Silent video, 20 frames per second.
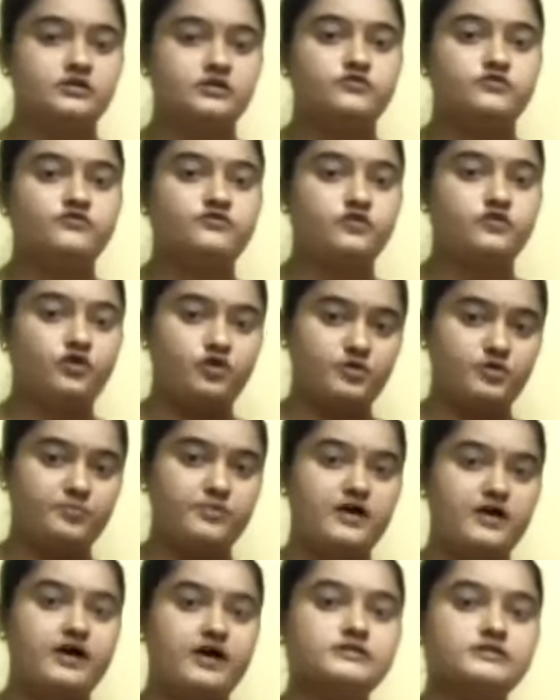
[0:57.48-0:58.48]
four
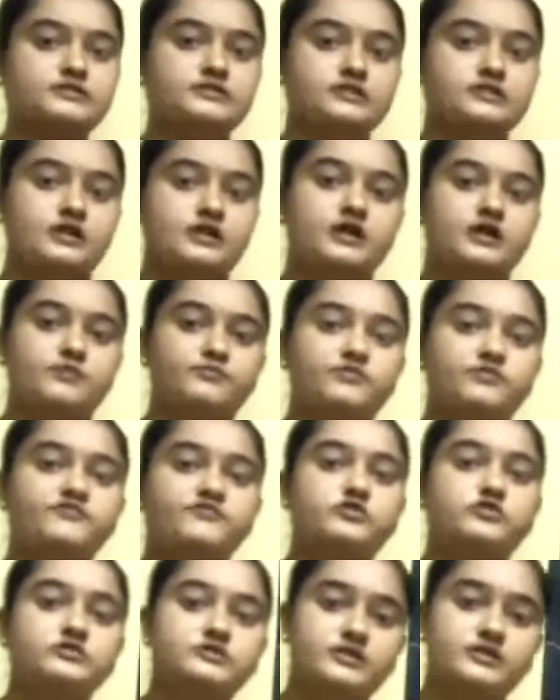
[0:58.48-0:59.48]
parts.
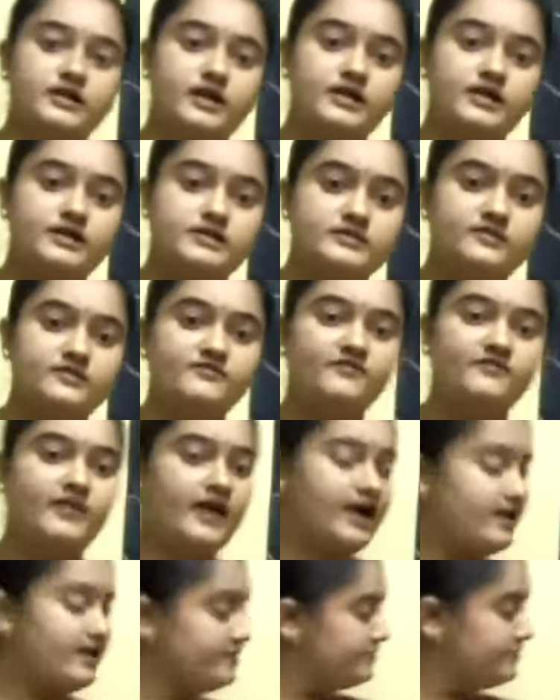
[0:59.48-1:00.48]
Before that, the
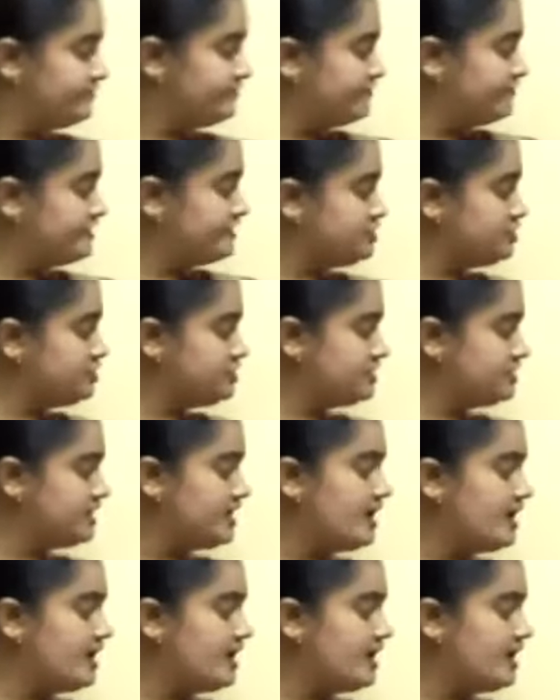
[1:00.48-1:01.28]
flower which